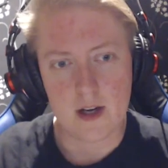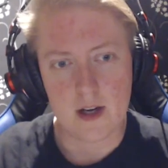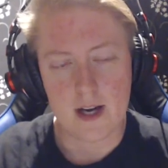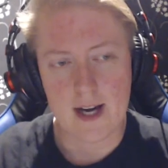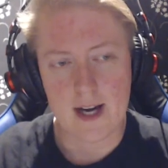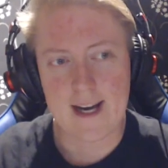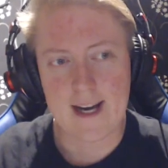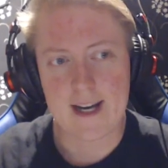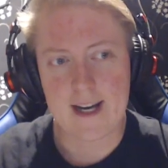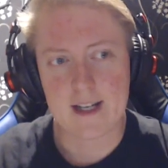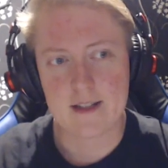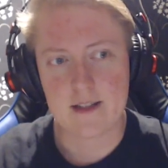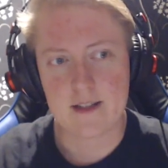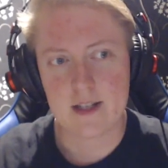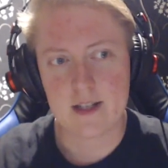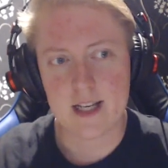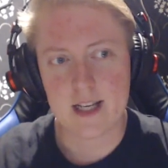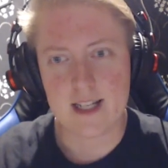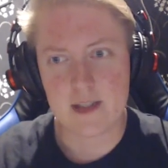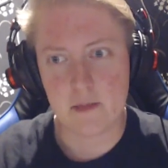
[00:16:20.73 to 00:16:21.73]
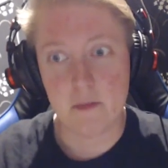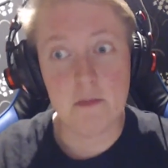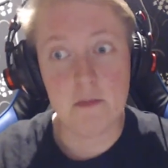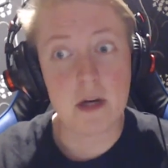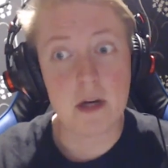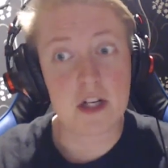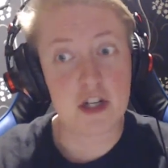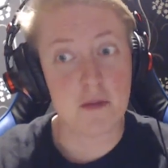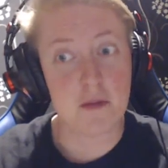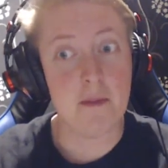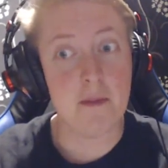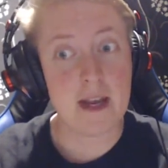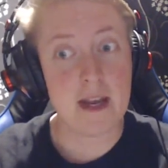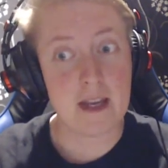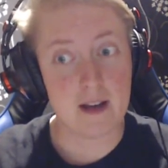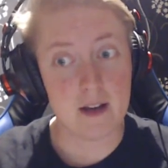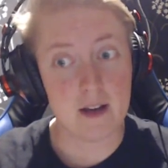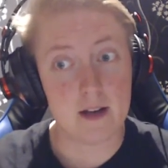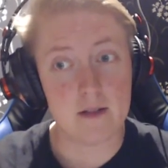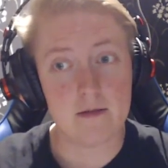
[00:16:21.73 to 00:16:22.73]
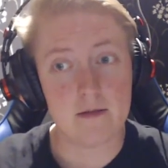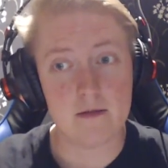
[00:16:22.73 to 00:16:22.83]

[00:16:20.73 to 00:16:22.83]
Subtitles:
and it's much bigger.